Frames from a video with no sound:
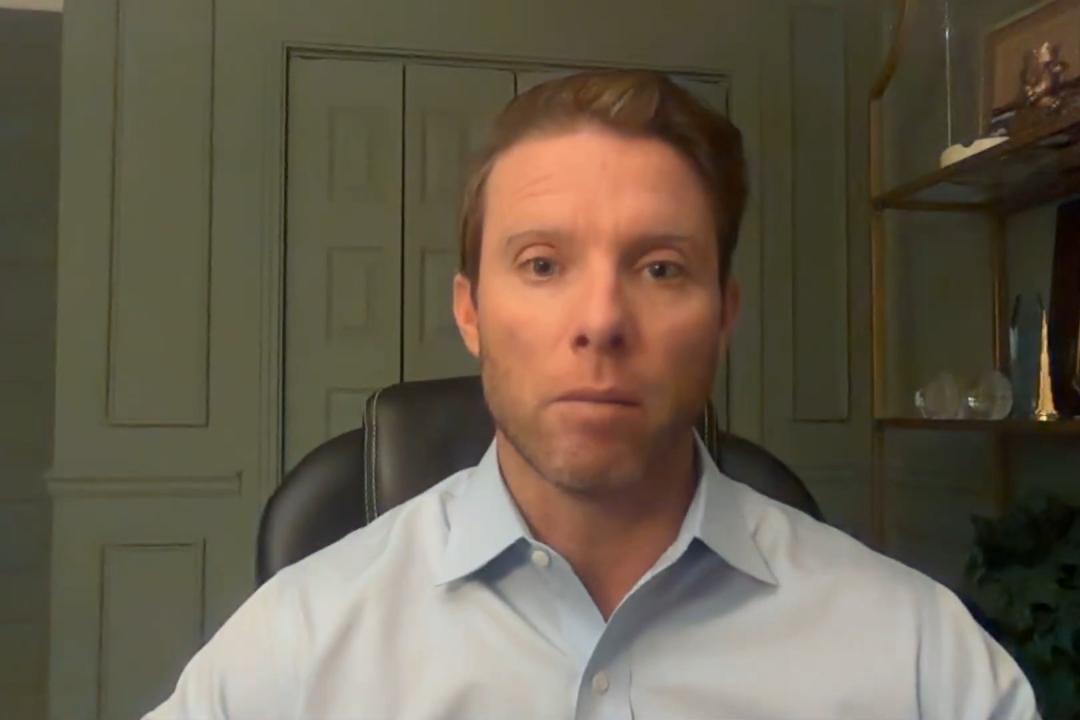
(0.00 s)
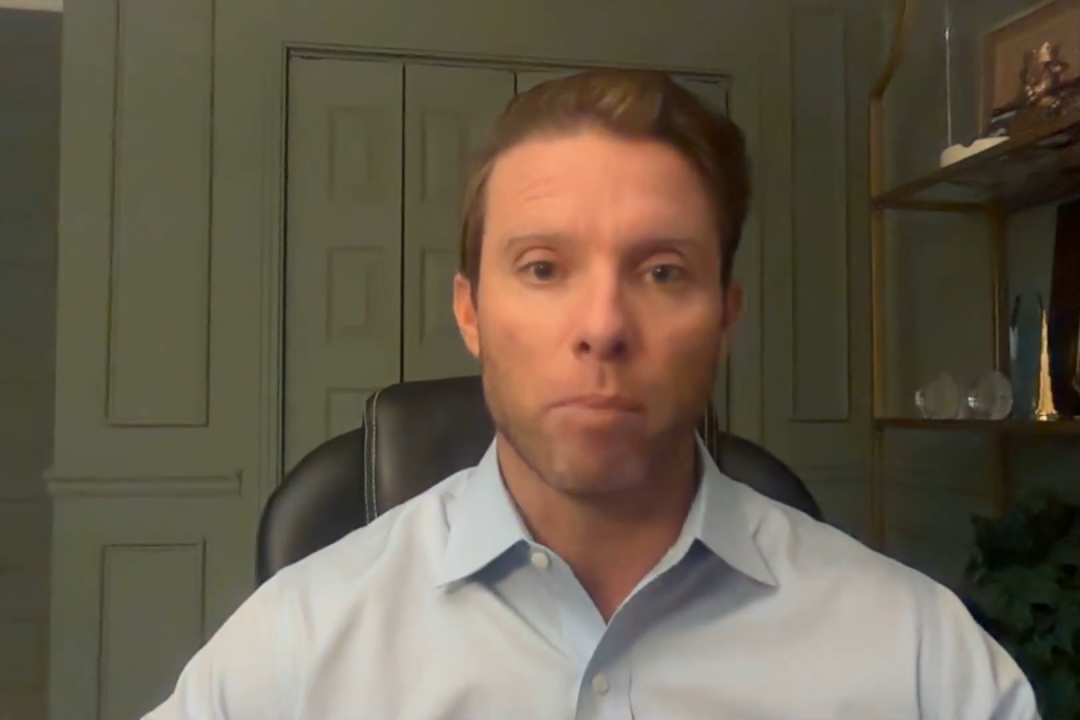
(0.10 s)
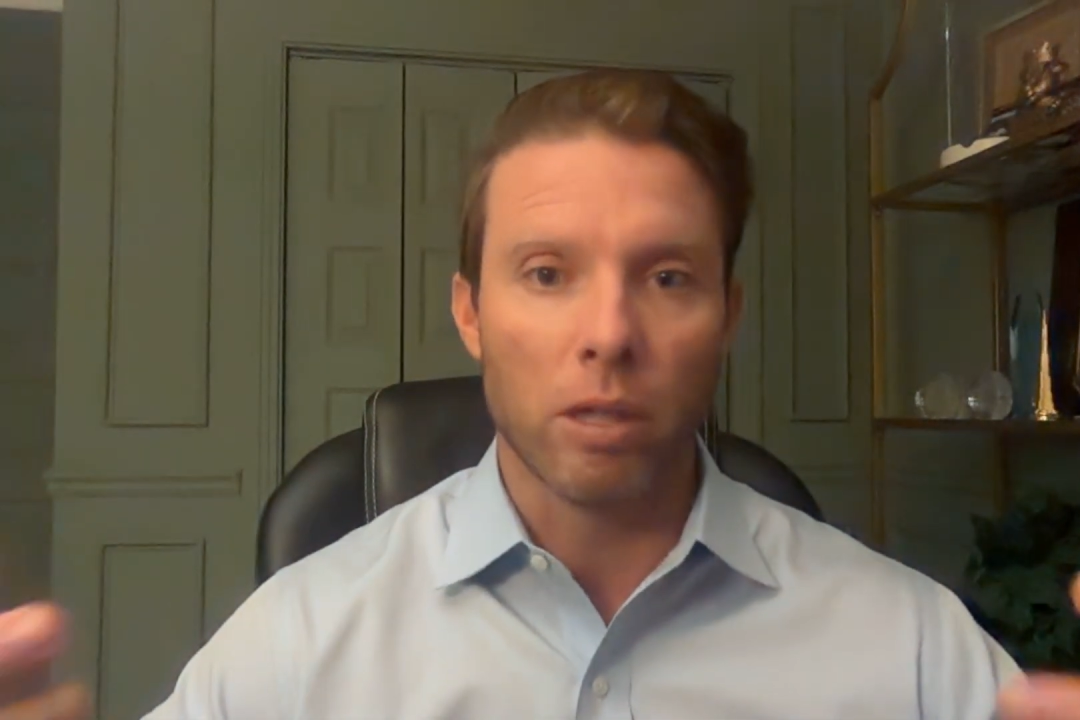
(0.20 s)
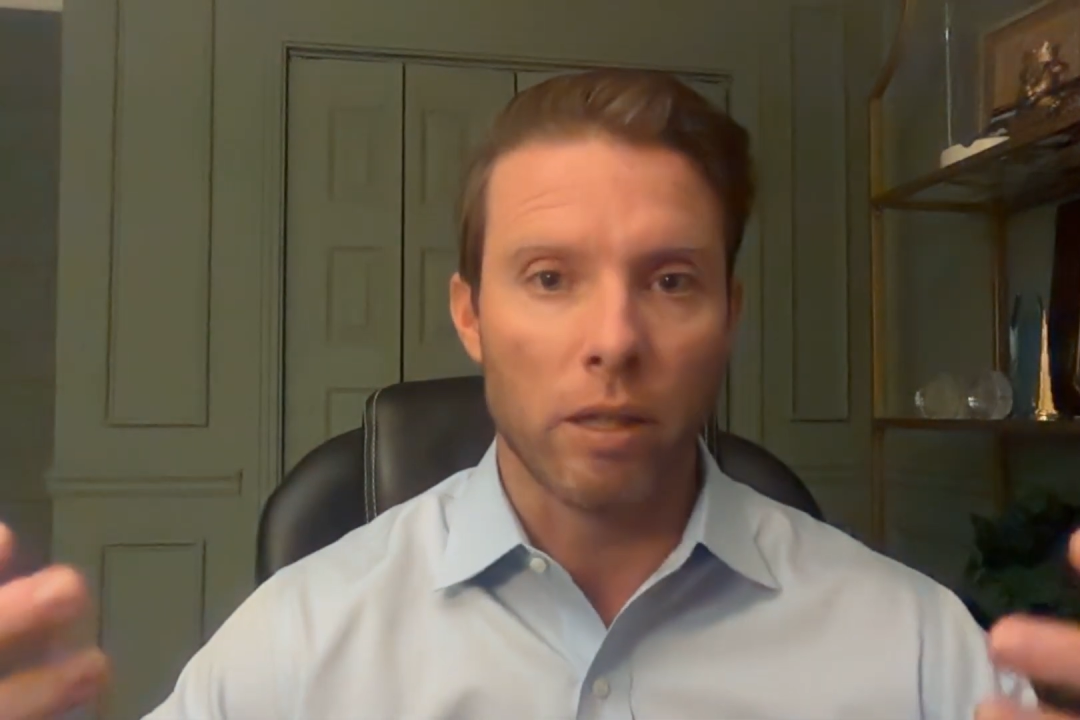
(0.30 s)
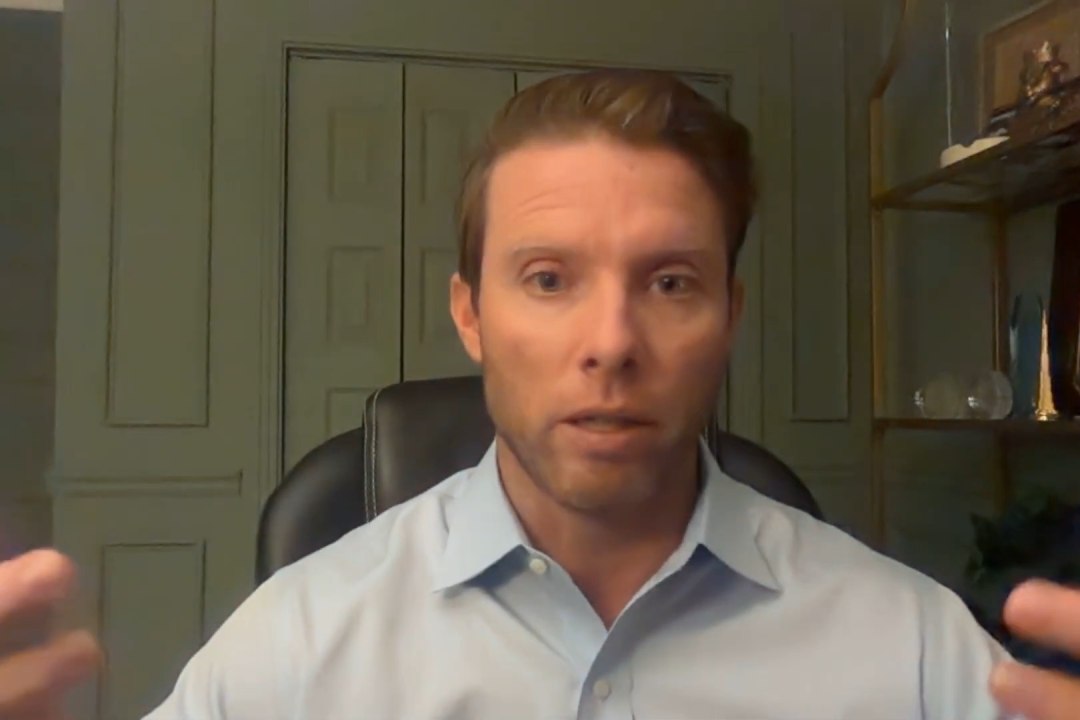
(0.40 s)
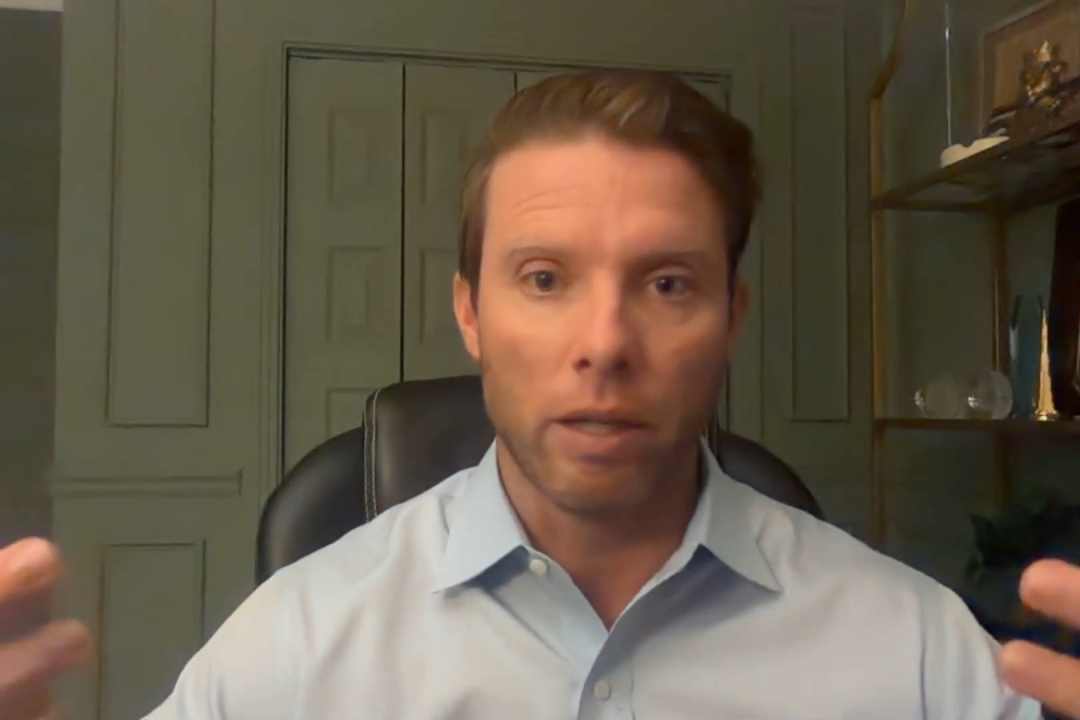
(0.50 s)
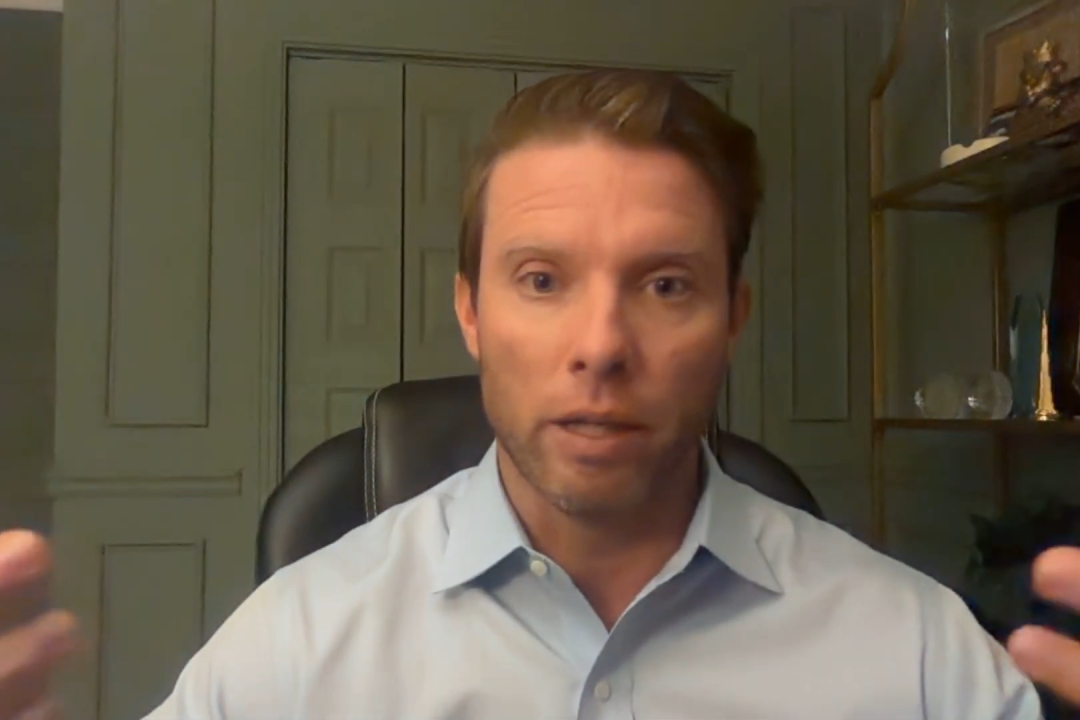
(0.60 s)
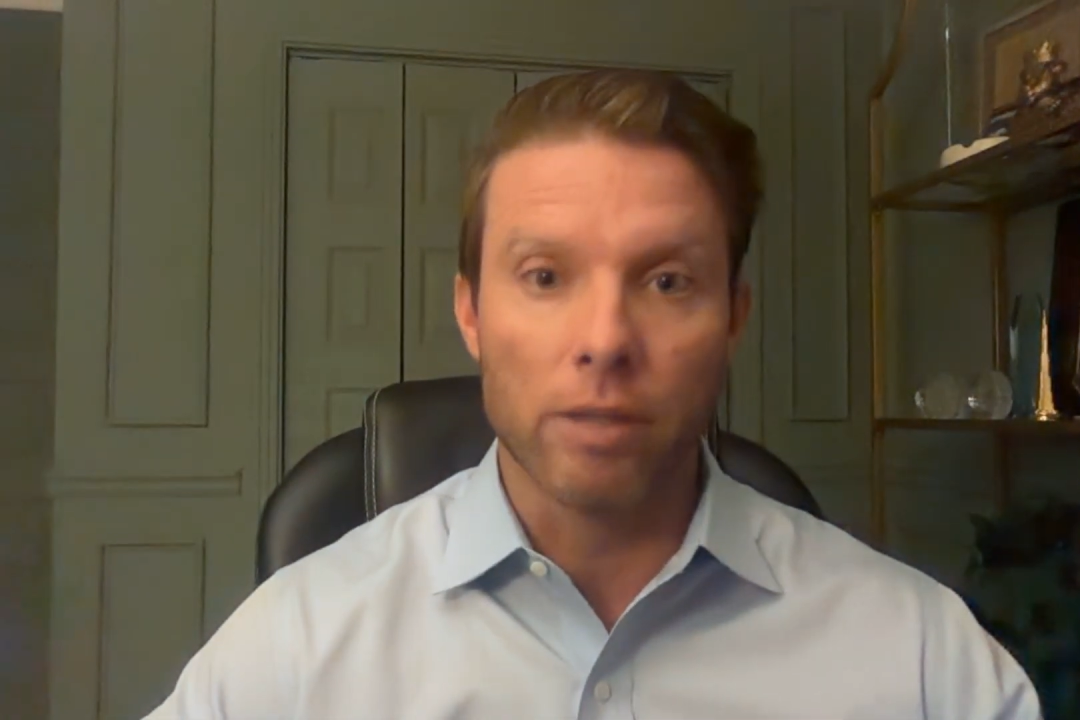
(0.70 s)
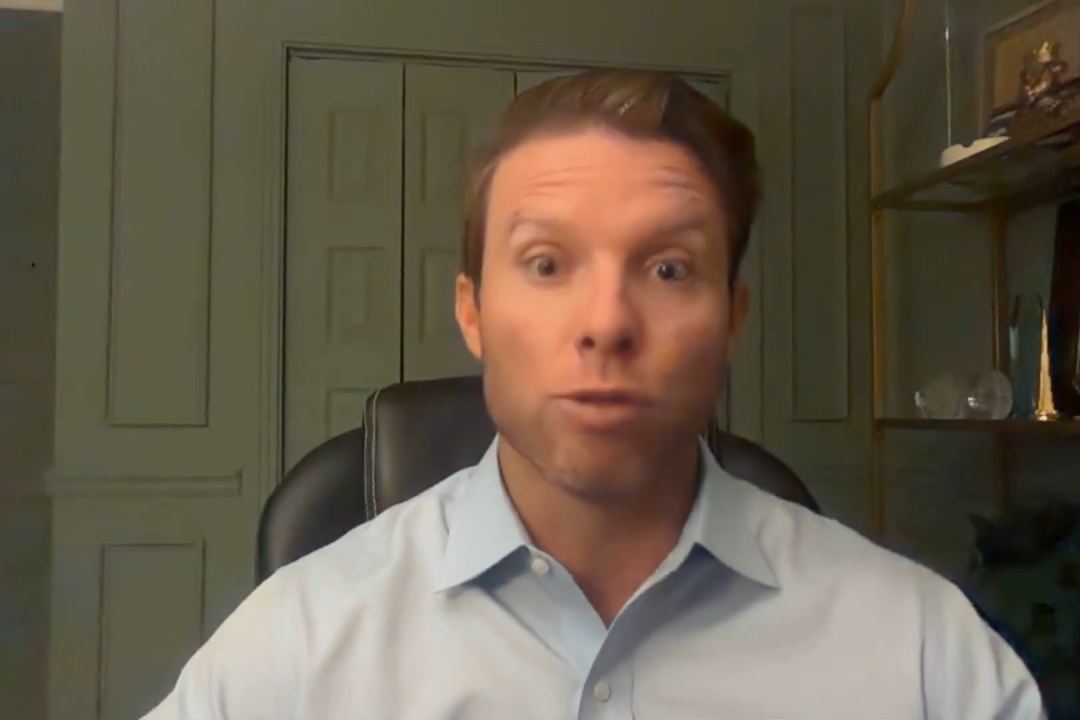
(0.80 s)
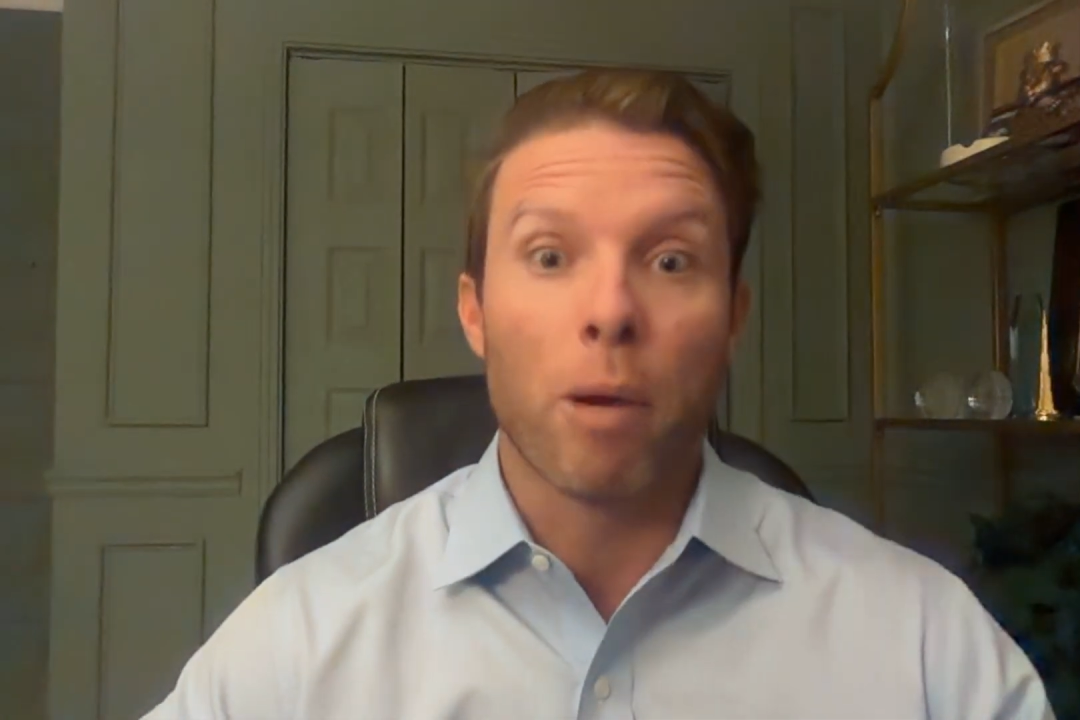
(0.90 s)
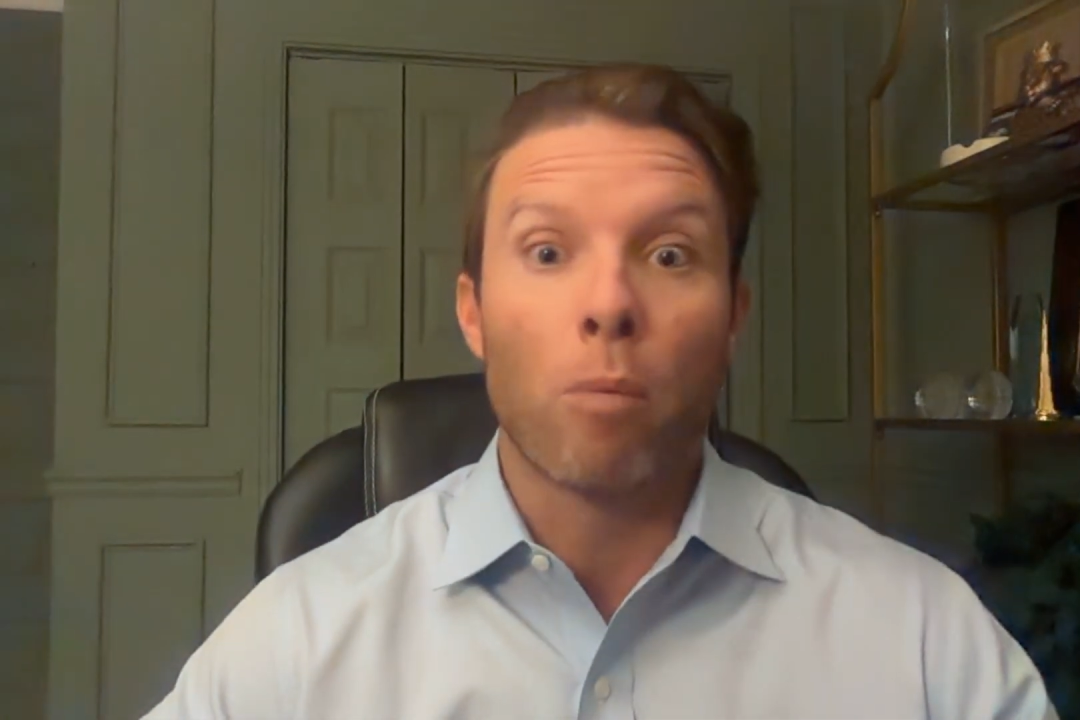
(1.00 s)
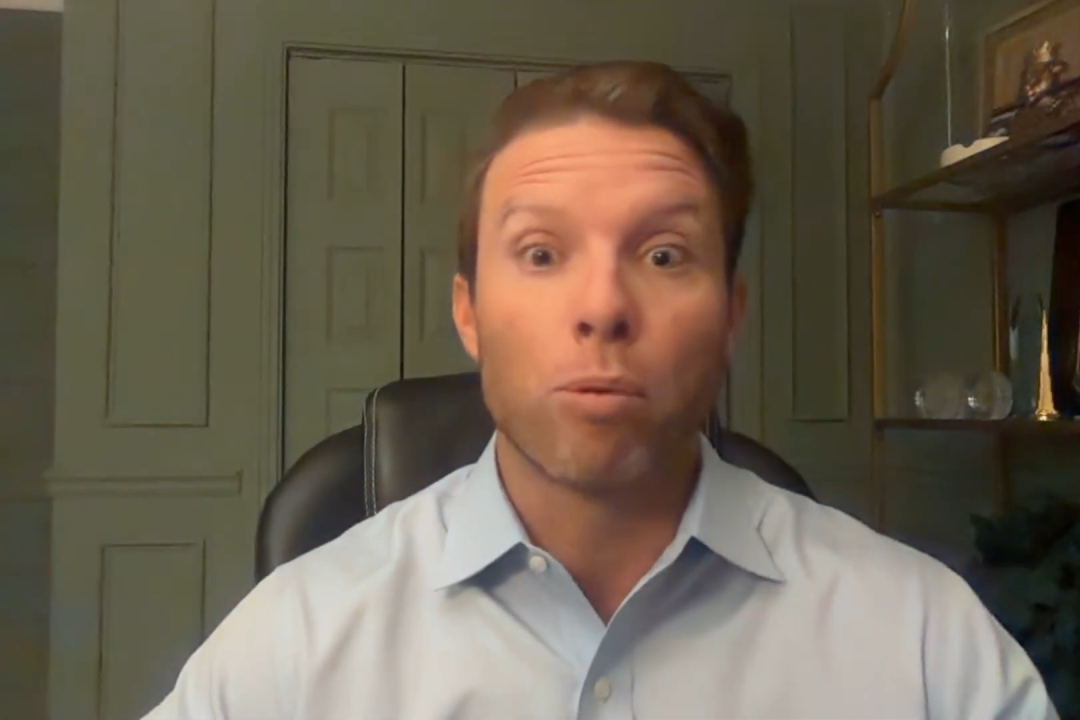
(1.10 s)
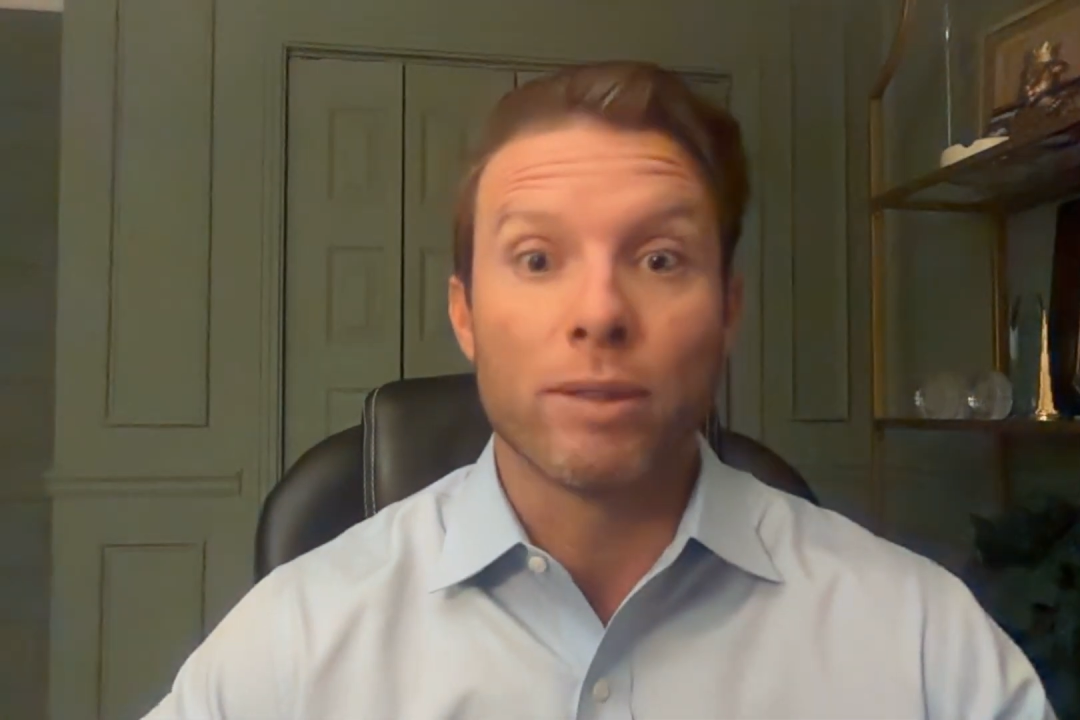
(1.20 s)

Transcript: but it is about